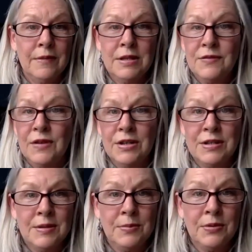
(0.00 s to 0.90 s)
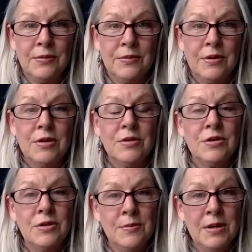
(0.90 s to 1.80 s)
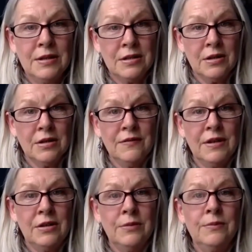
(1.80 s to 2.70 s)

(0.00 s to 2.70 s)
It's very simple. So you make the Darth Vader